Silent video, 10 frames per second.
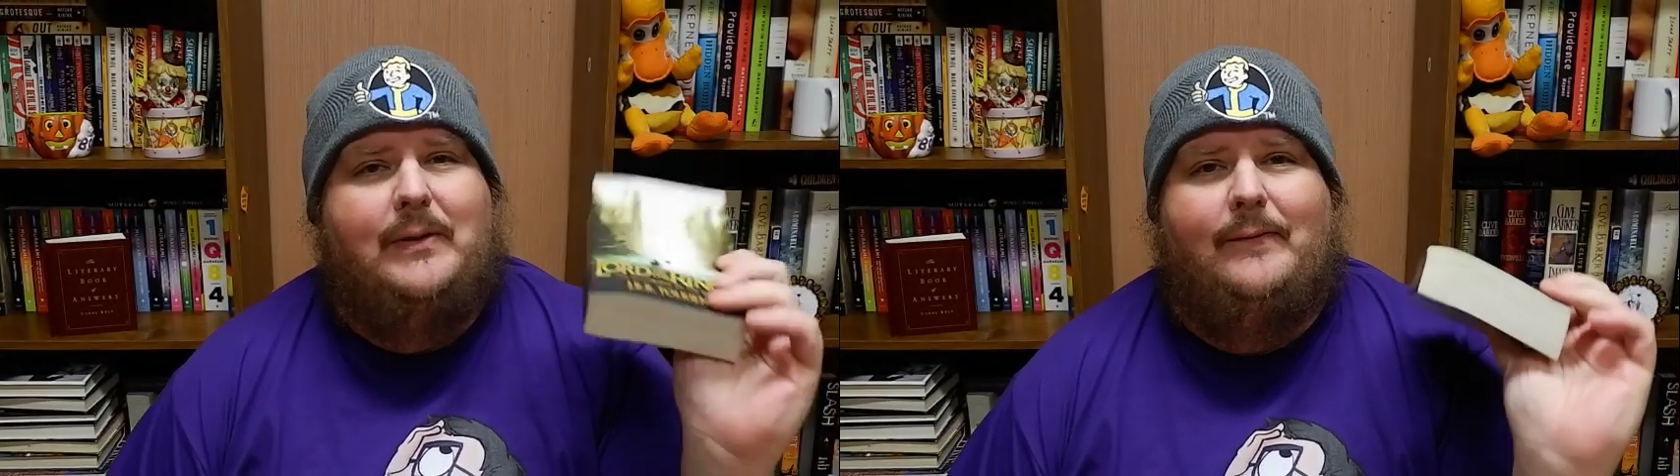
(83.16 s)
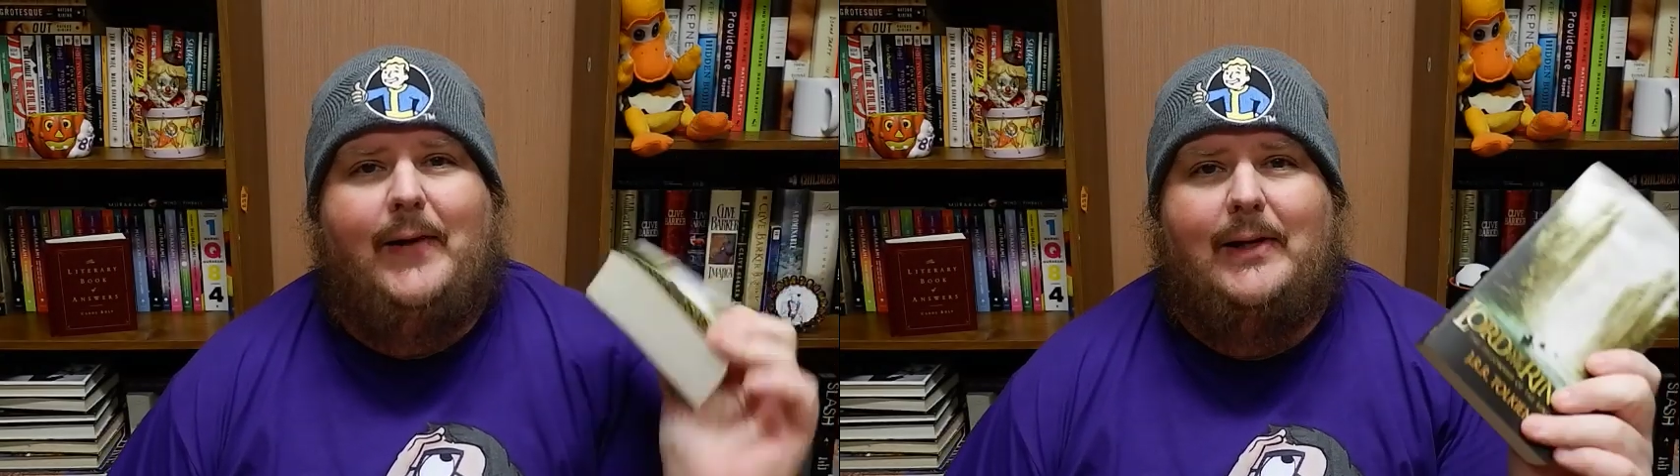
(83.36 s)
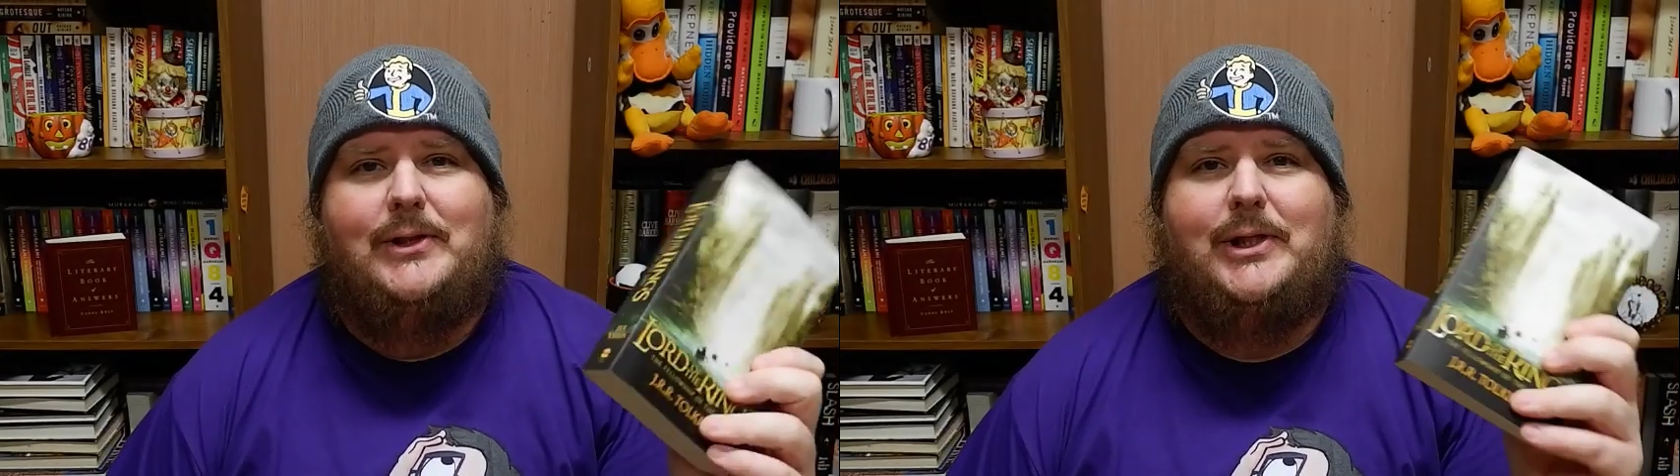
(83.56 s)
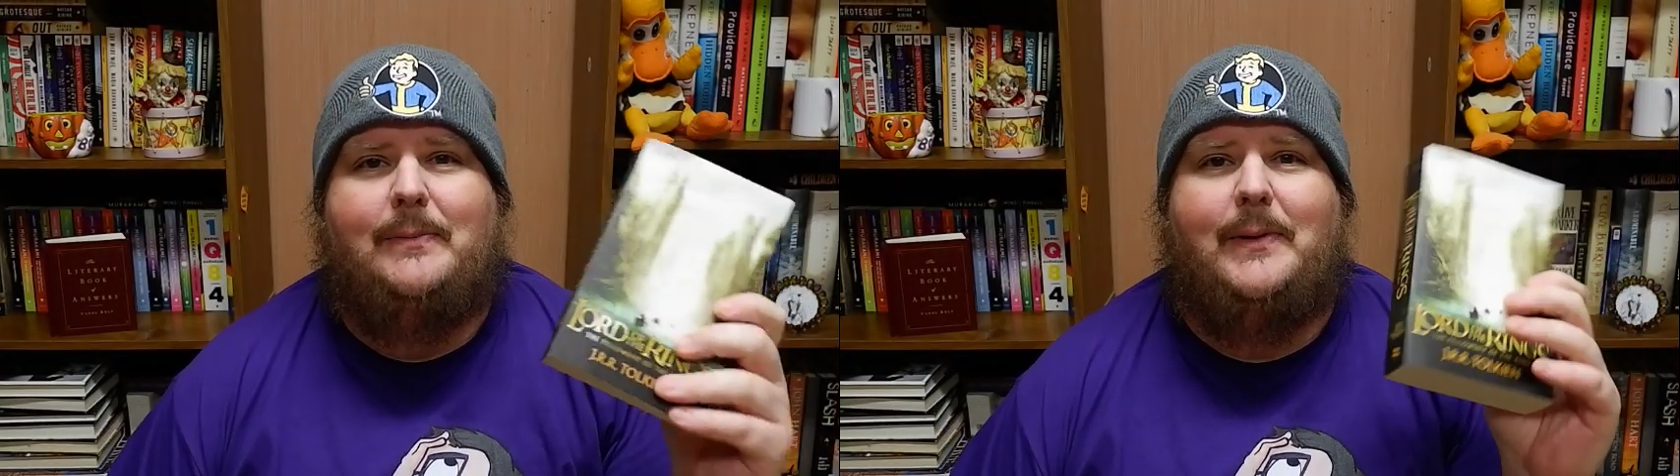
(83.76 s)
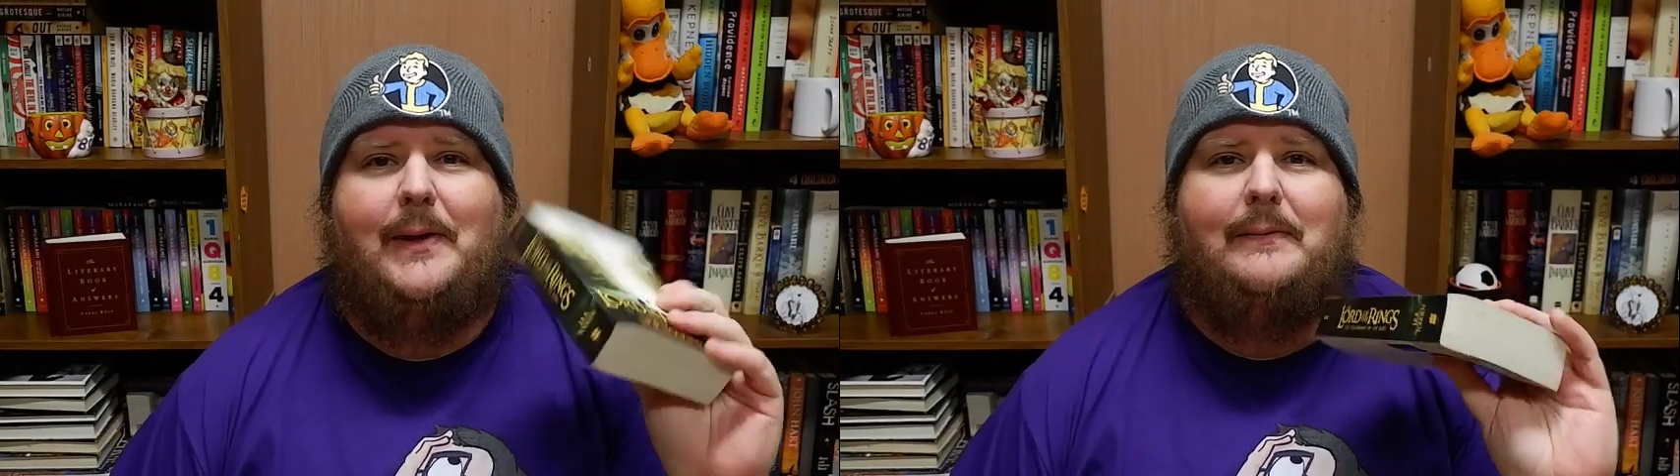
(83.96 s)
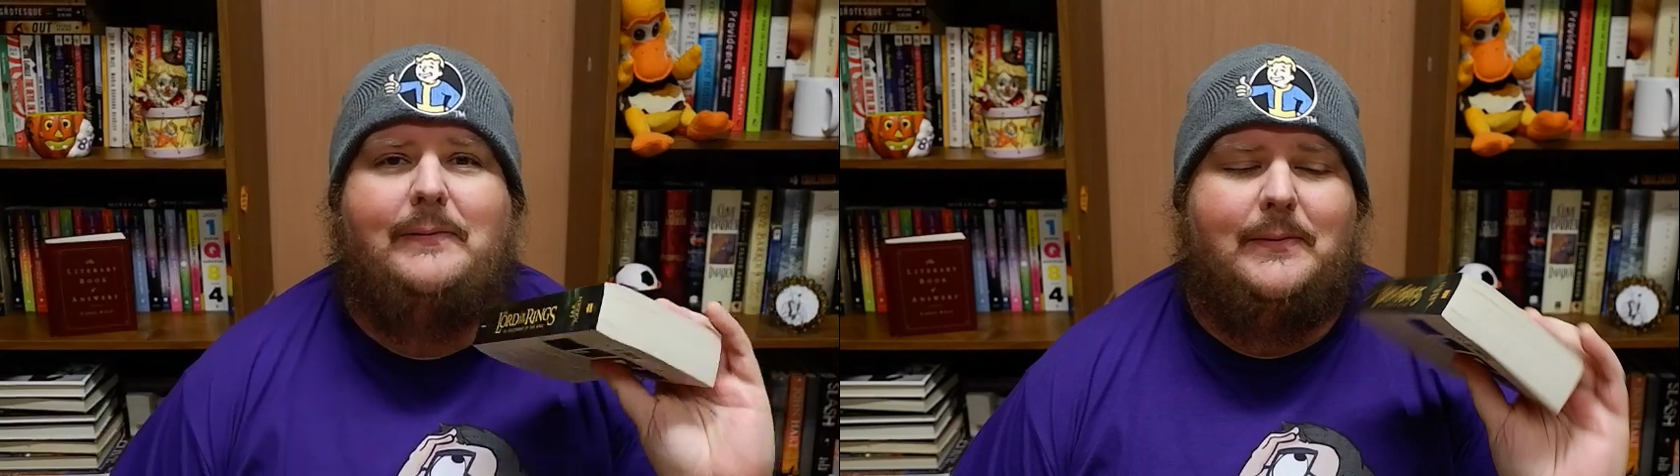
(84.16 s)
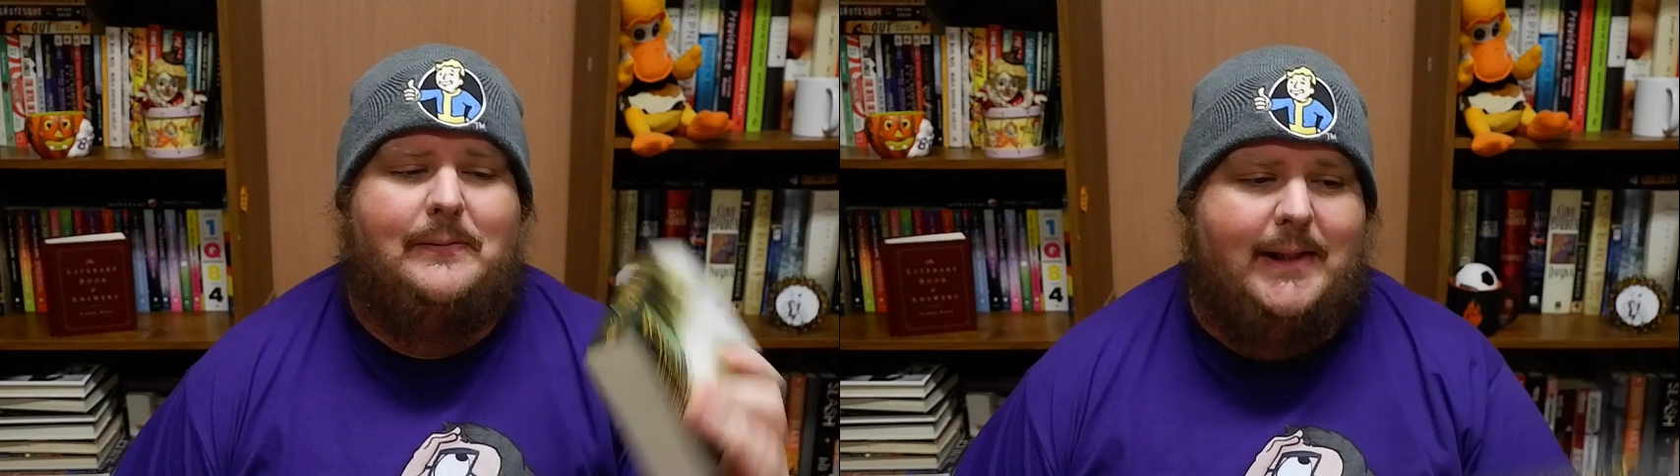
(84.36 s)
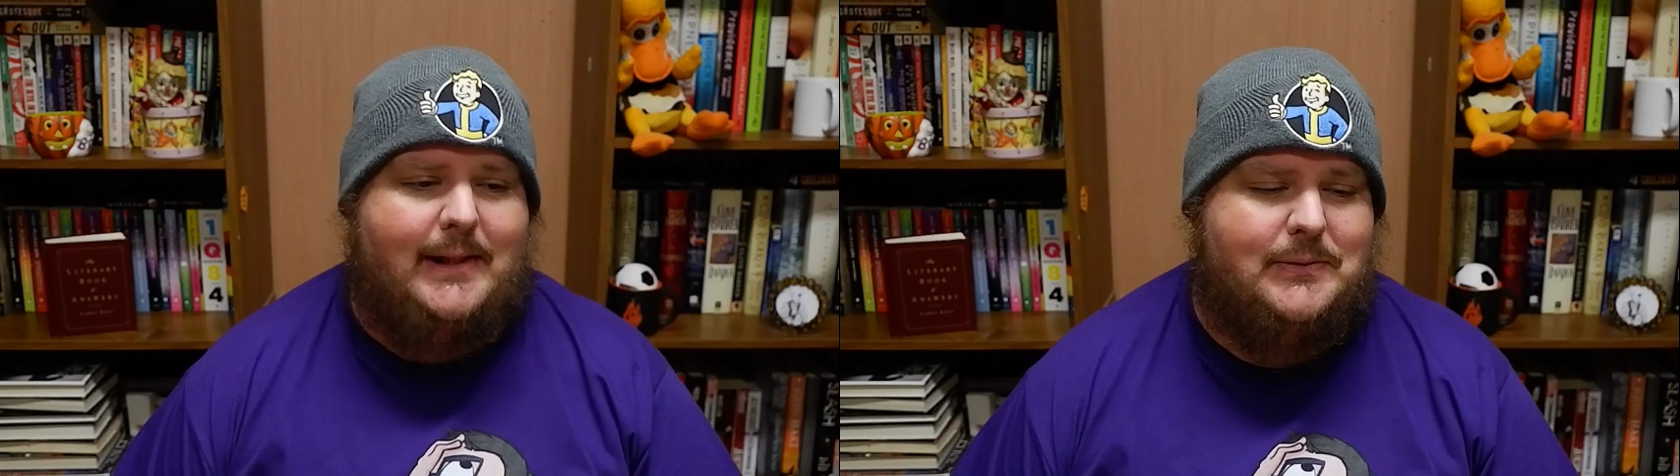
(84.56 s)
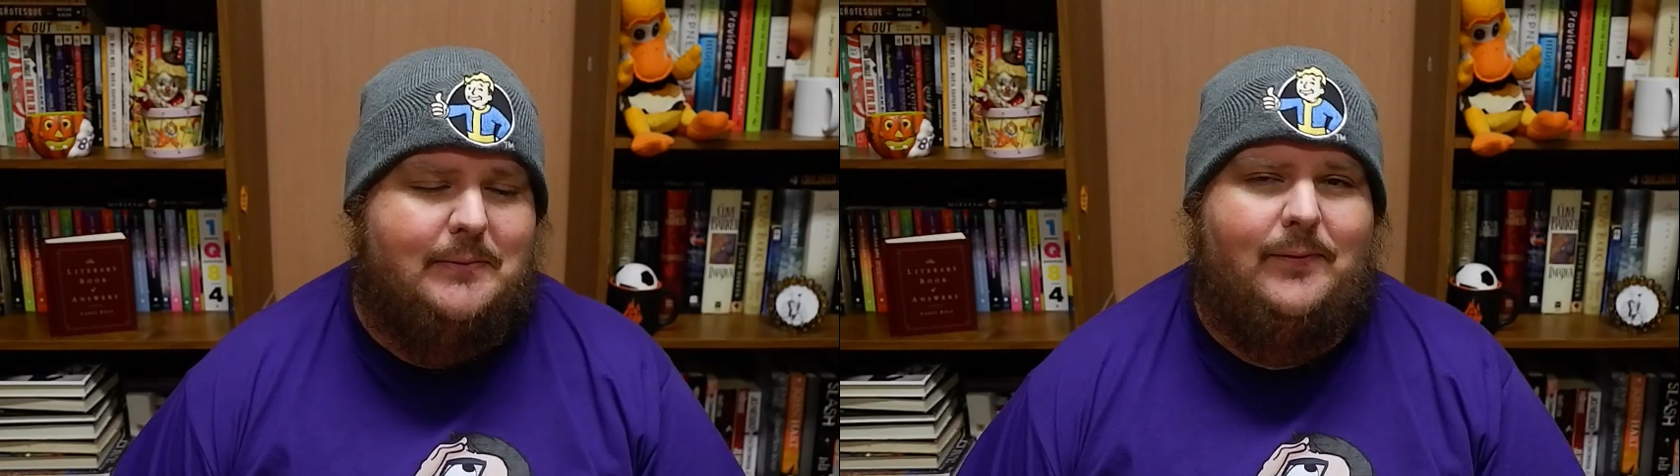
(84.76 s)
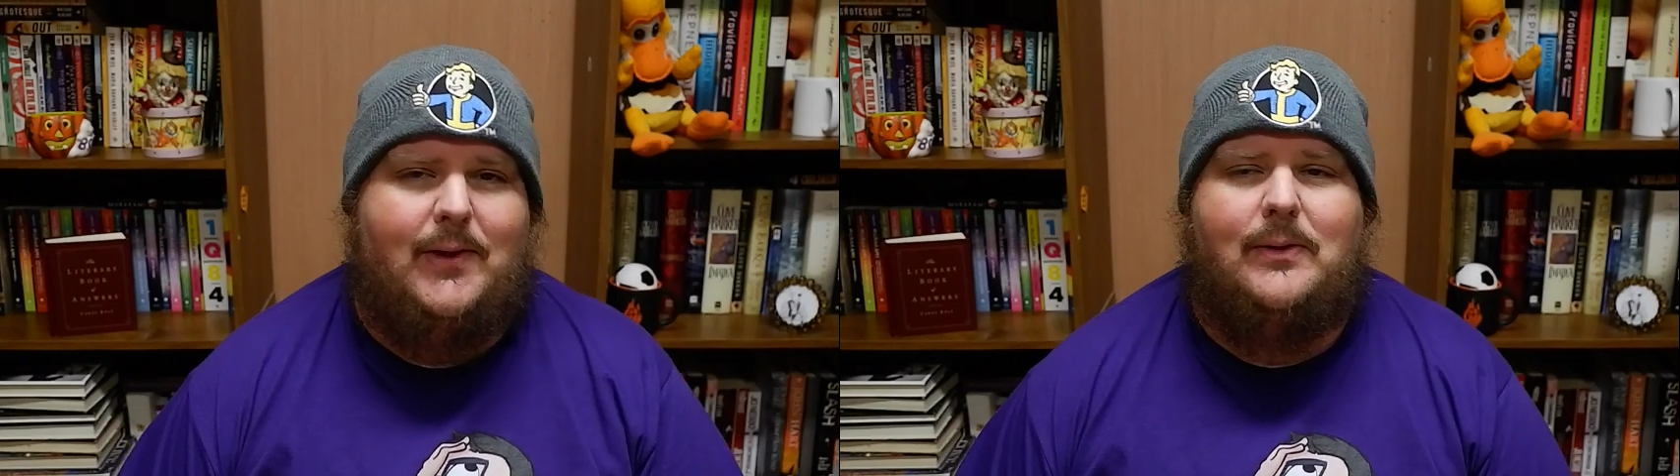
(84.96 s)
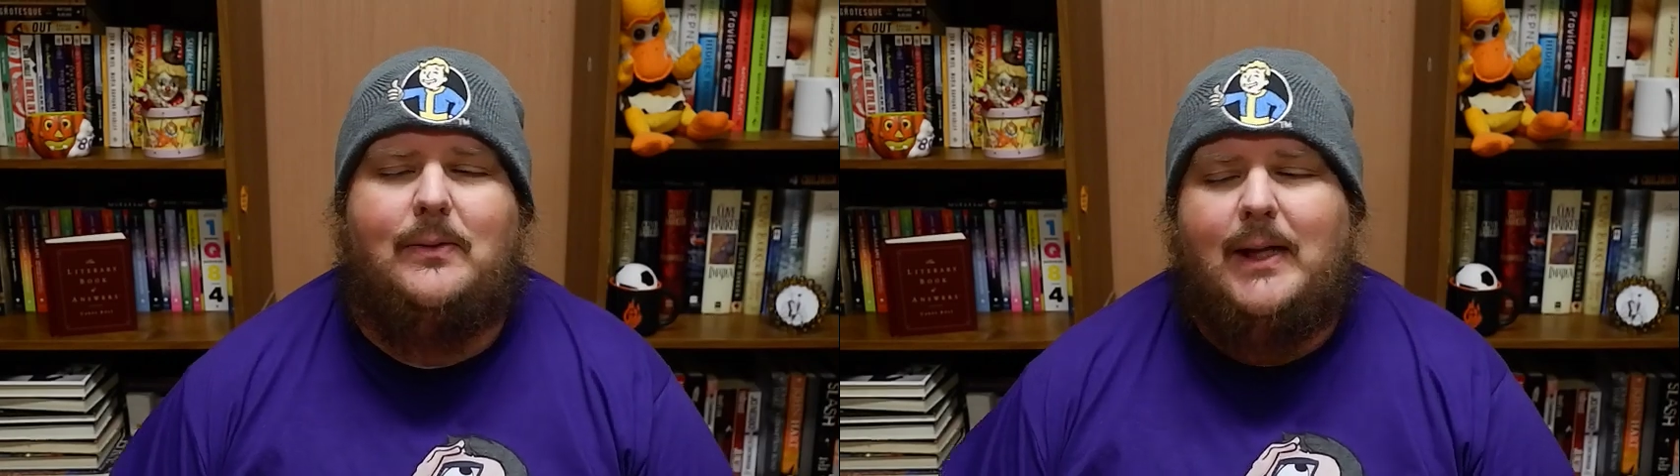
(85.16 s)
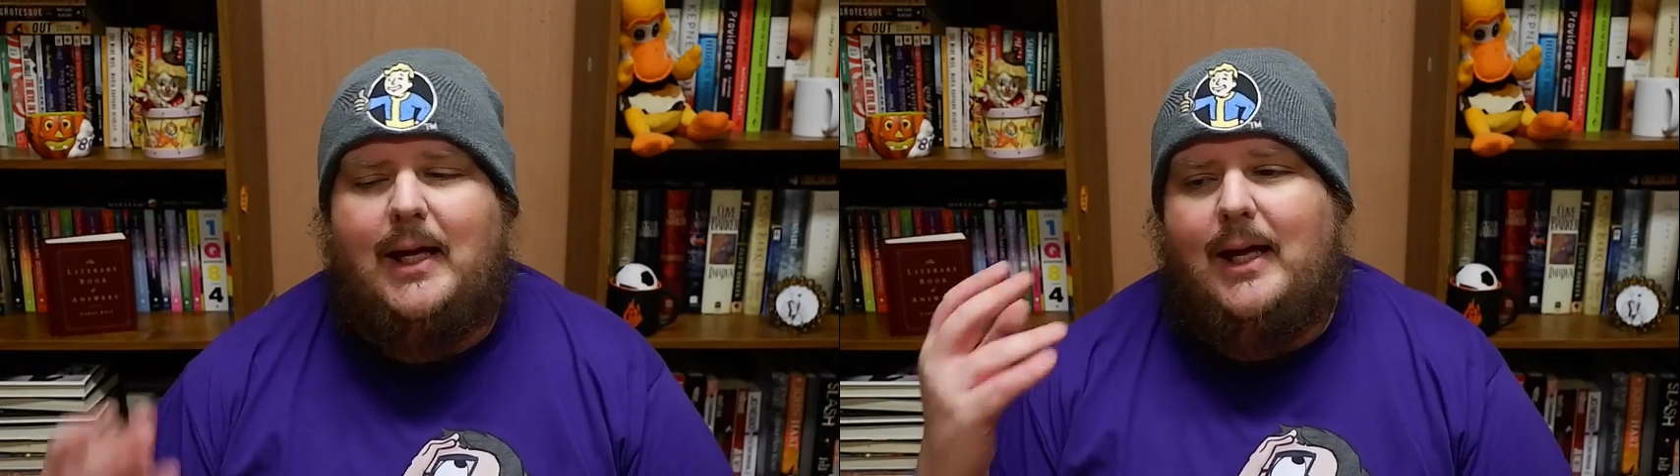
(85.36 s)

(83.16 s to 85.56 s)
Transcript: the Fellowship of the Rings review.